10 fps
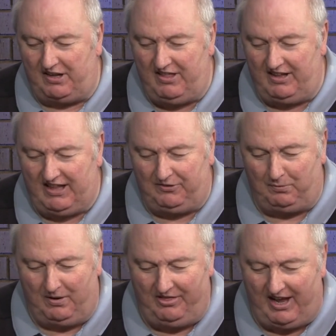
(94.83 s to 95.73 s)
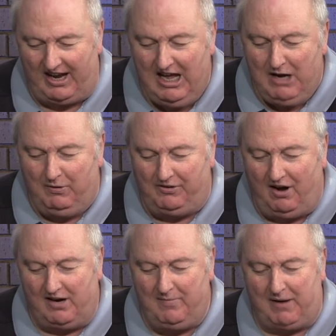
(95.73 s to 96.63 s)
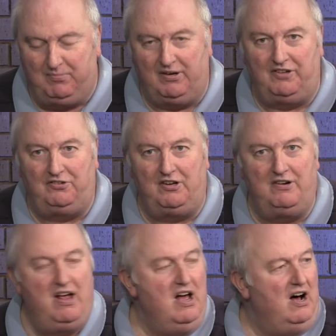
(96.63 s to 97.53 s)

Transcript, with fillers: I think that's one thing we'll talk about pretty soon.